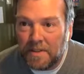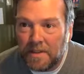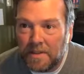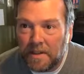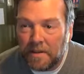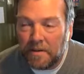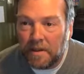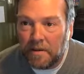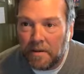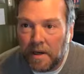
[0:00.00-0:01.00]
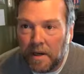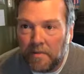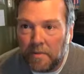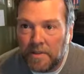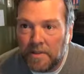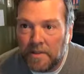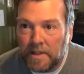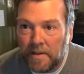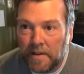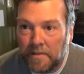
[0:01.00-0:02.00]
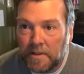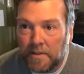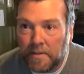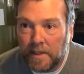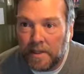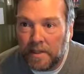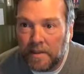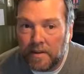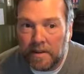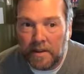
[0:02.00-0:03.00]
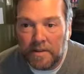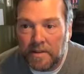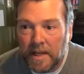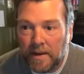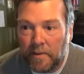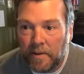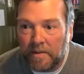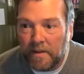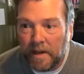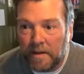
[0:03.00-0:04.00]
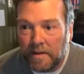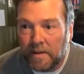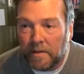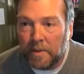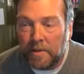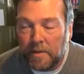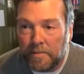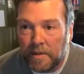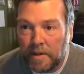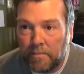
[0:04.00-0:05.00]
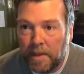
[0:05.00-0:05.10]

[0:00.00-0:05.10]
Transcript: And then it's like, okay, I have a business now that I'm still running that is saddled with debt in the middle of a